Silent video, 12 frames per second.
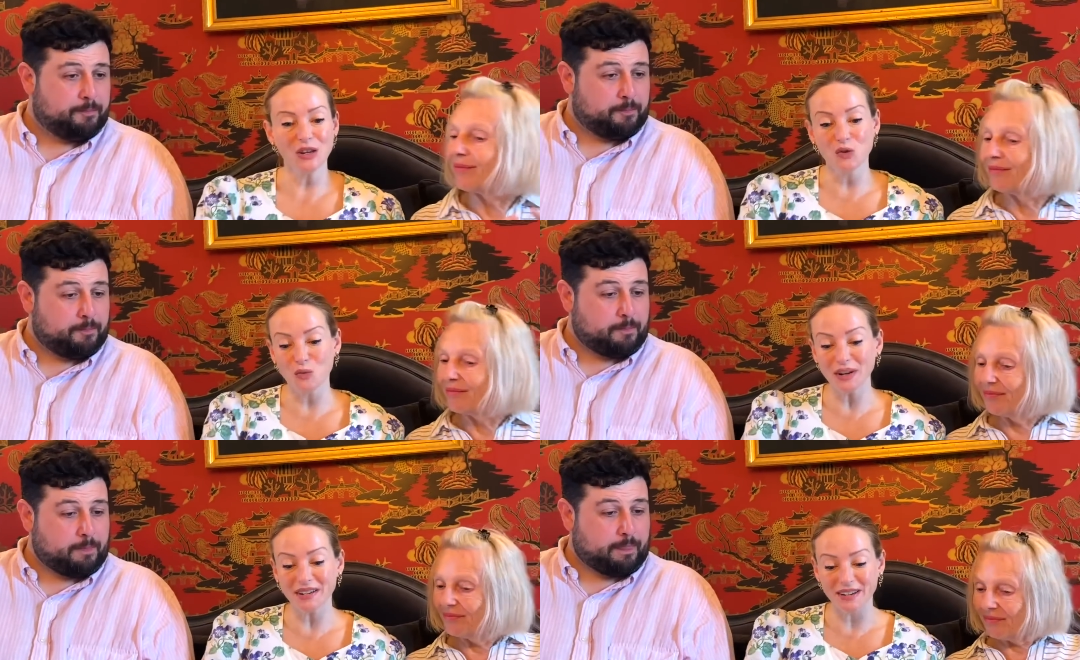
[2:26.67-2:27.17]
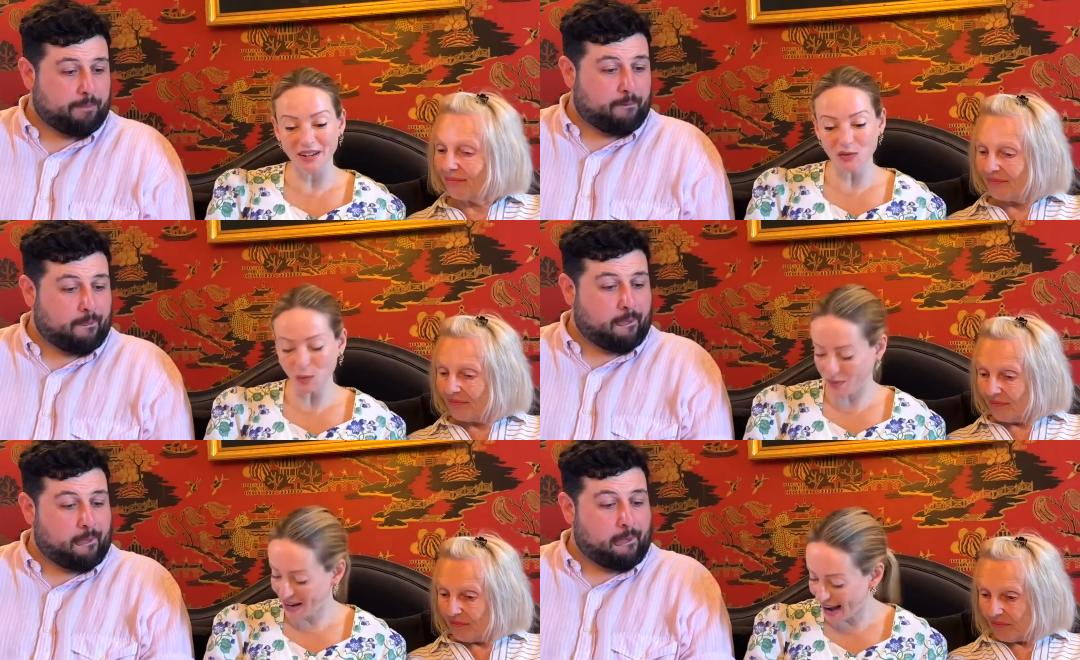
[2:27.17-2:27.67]
Speaker 1: greetings
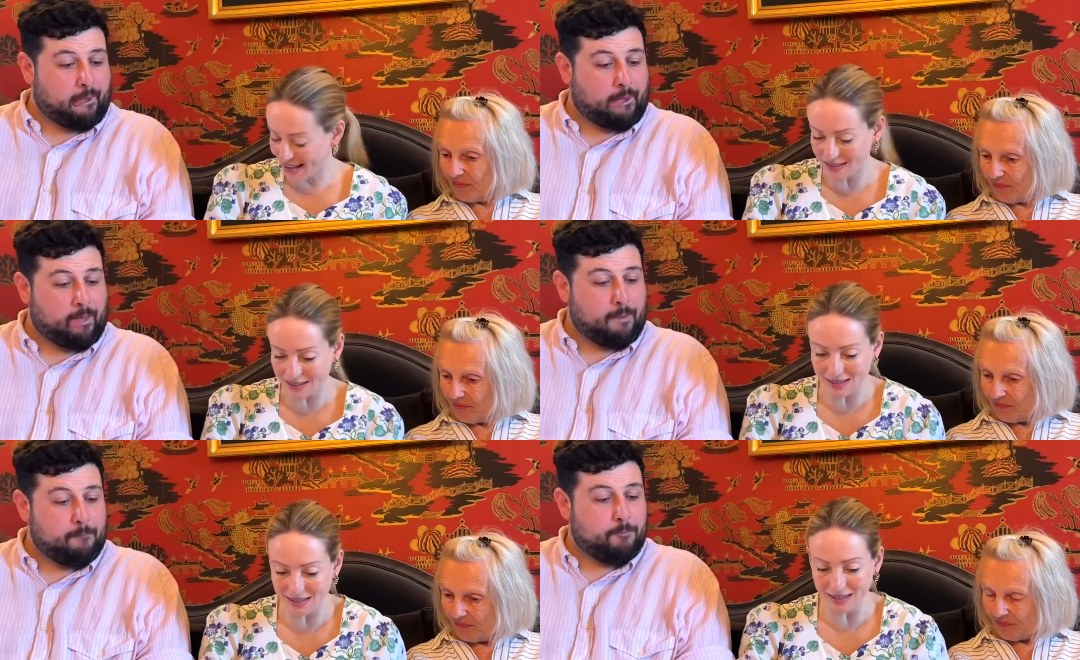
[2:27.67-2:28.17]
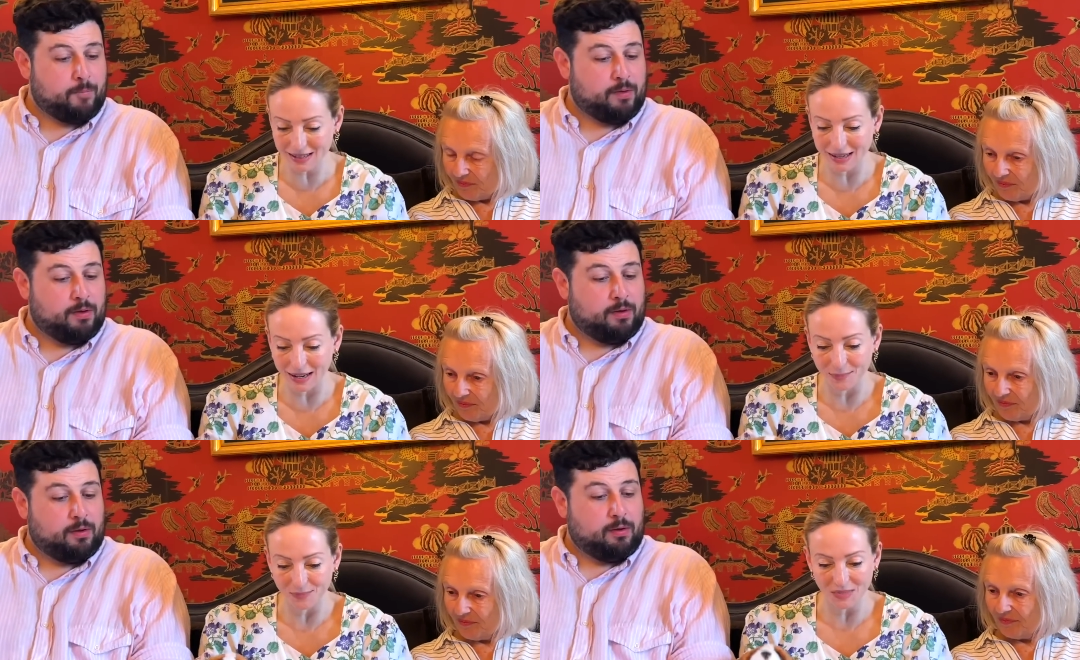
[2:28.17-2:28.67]
from Kansas
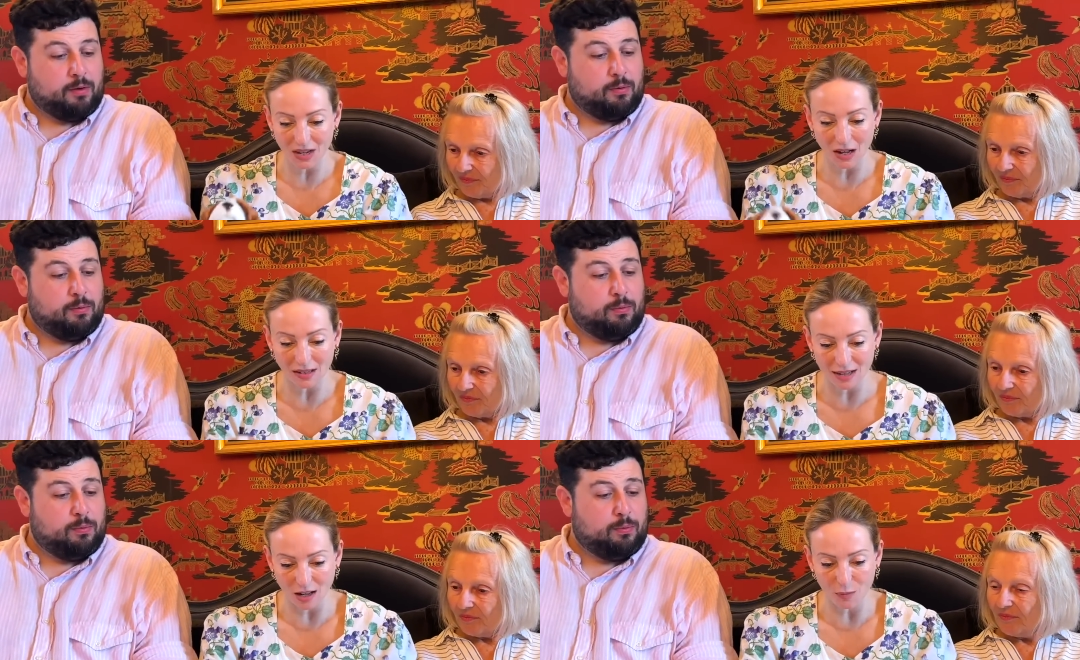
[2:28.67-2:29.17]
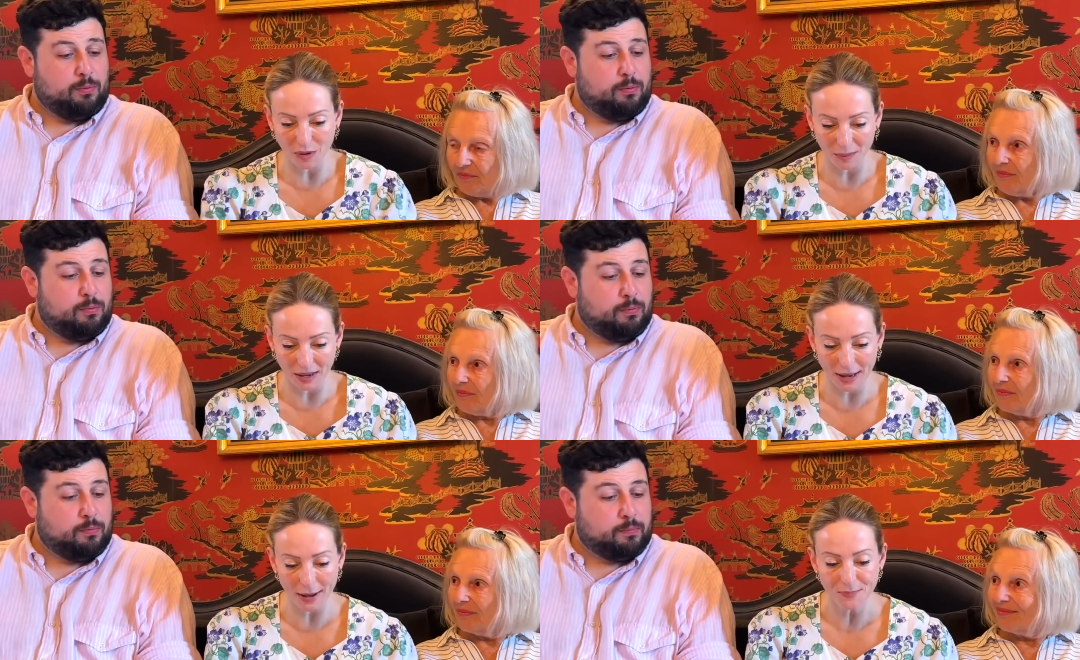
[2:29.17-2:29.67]
City. Carl's Ooh. helping
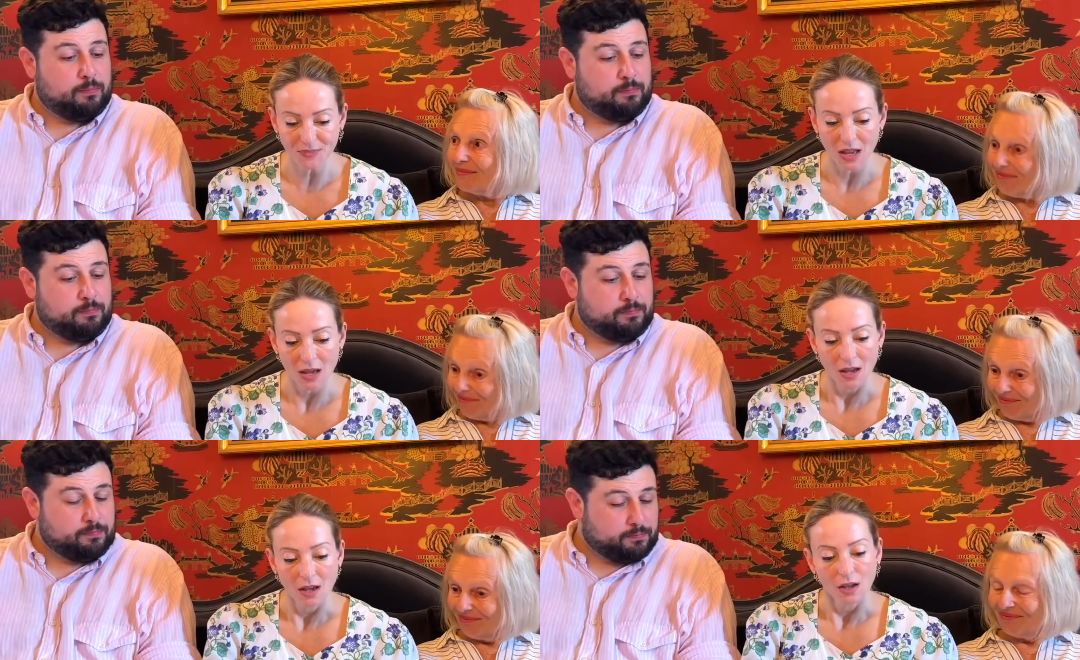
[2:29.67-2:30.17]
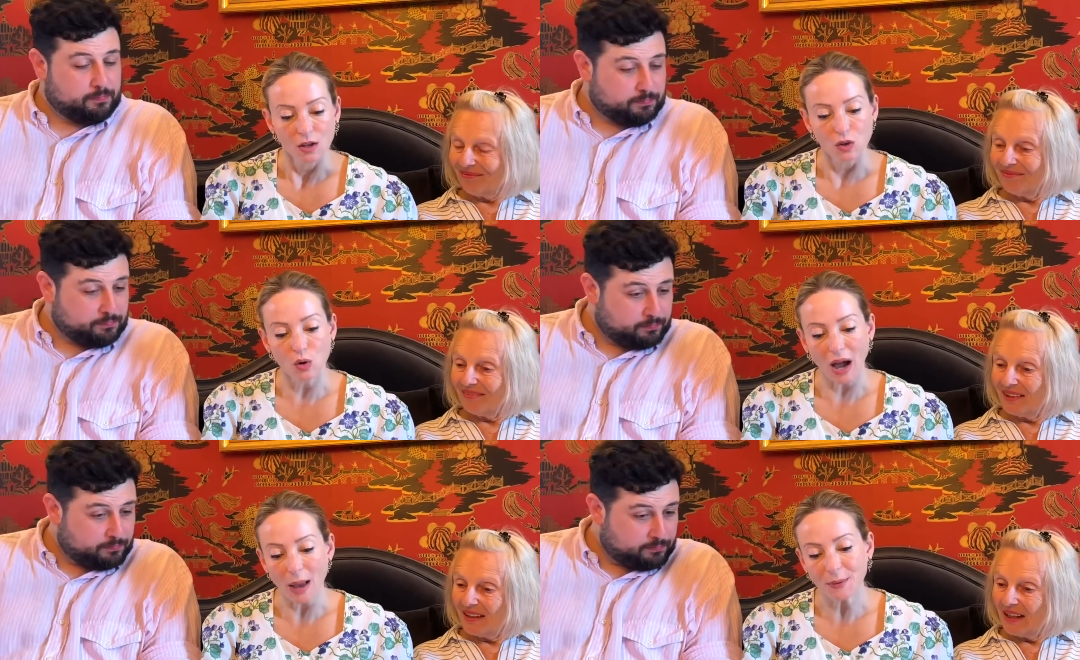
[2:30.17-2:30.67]
me here.
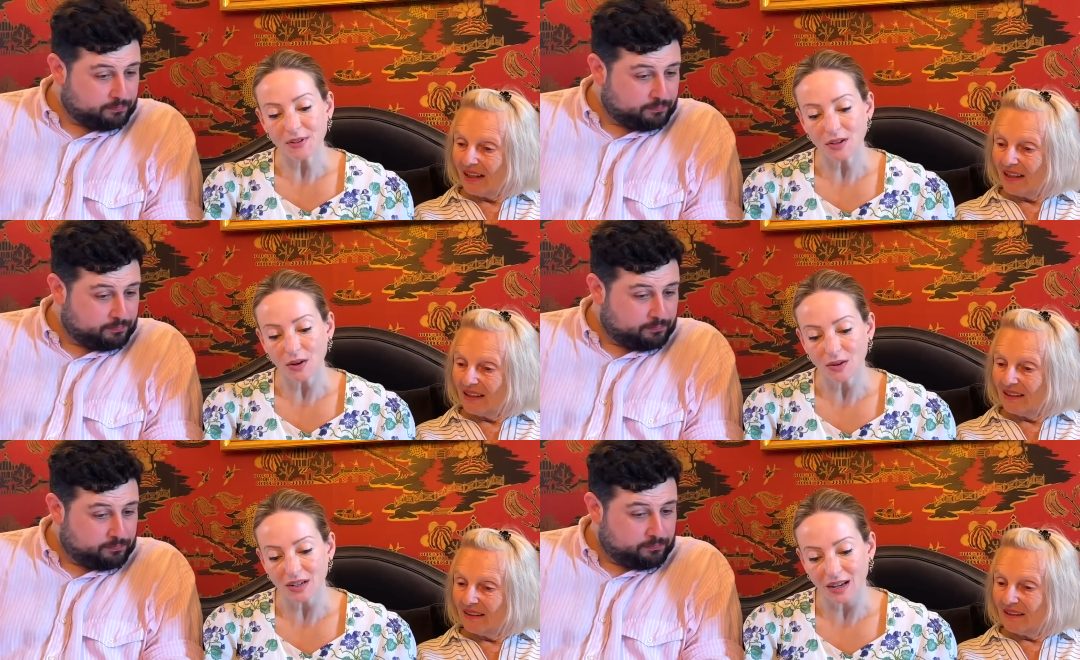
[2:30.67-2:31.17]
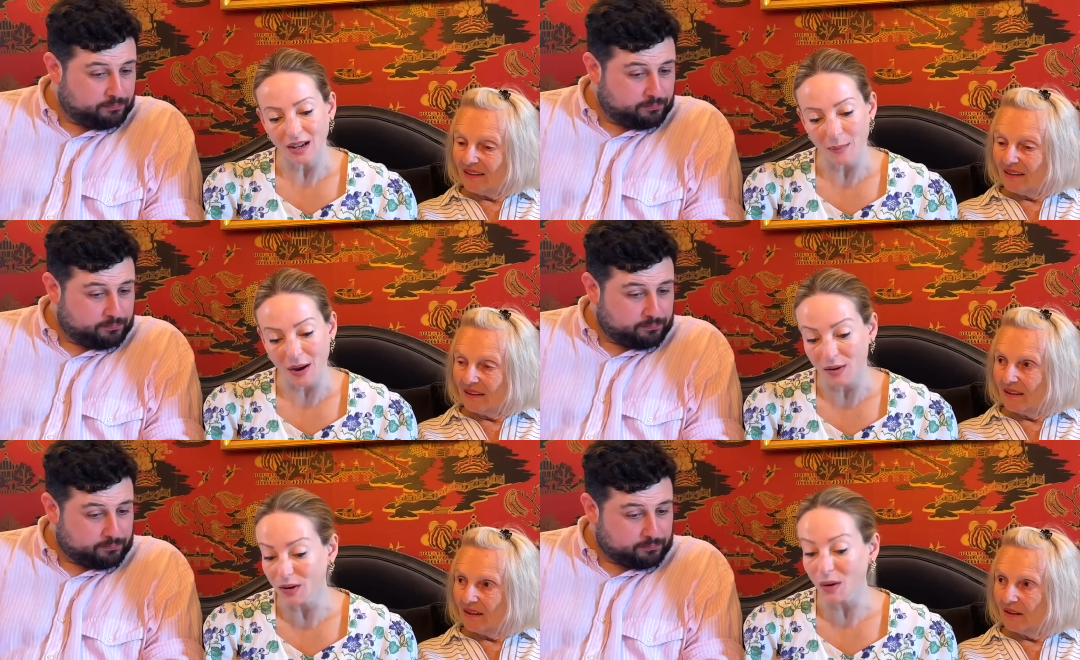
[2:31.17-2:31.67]
Your episode
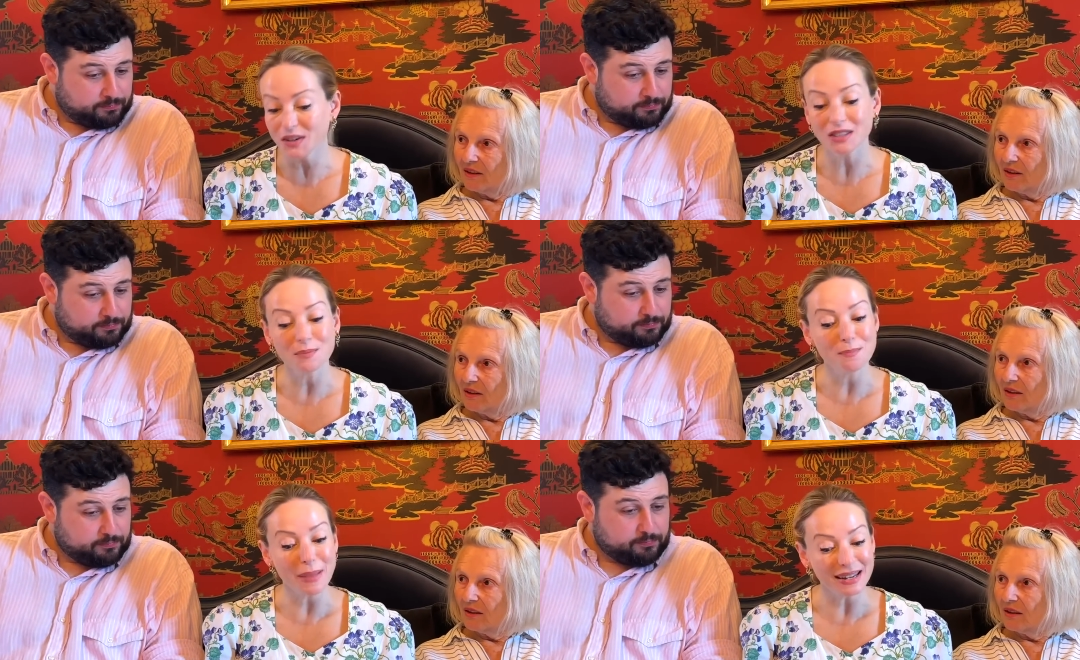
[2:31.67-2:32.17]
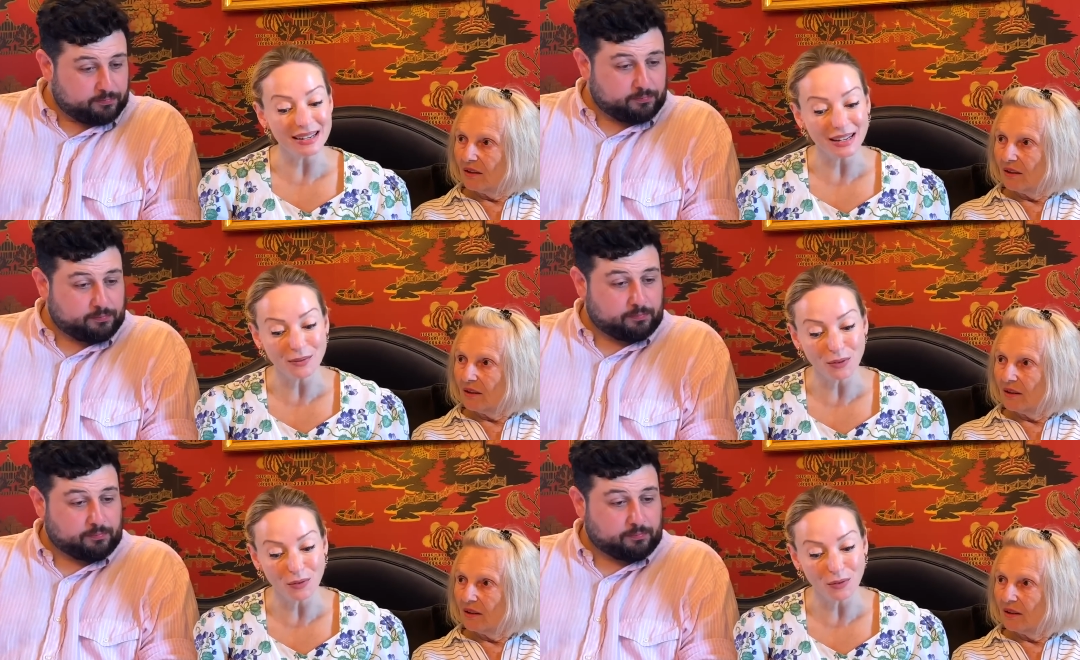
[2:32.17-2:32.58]
about going to the medieval